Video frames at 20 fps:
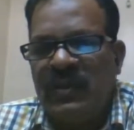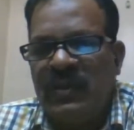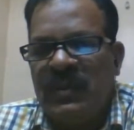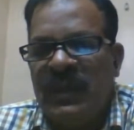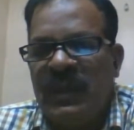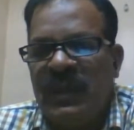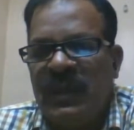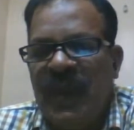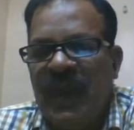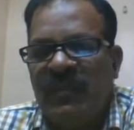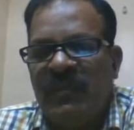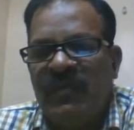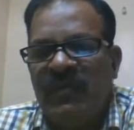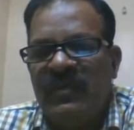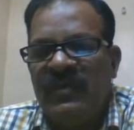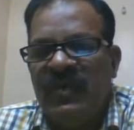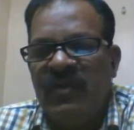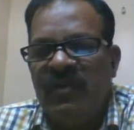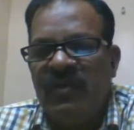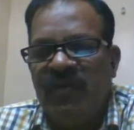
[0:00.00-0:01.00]
the
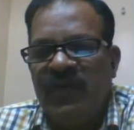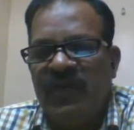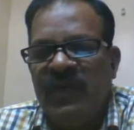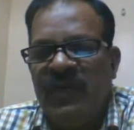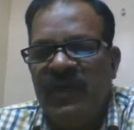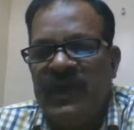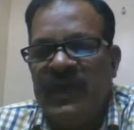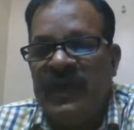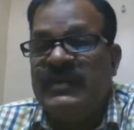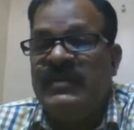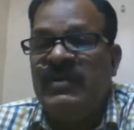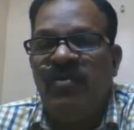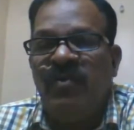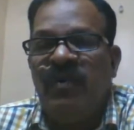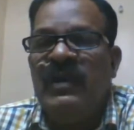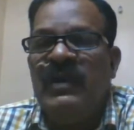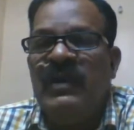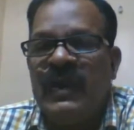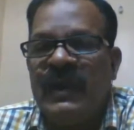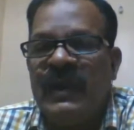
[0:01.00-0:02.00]
Malthusian way, nature will
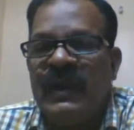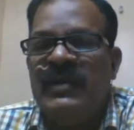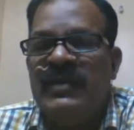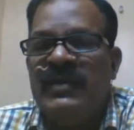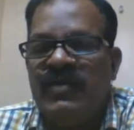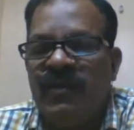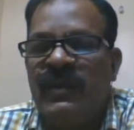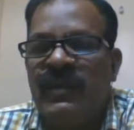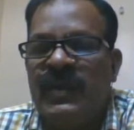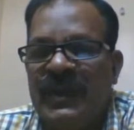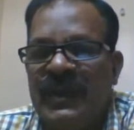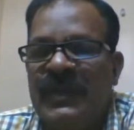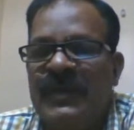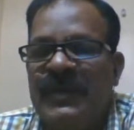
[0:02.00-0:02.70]
take its own care.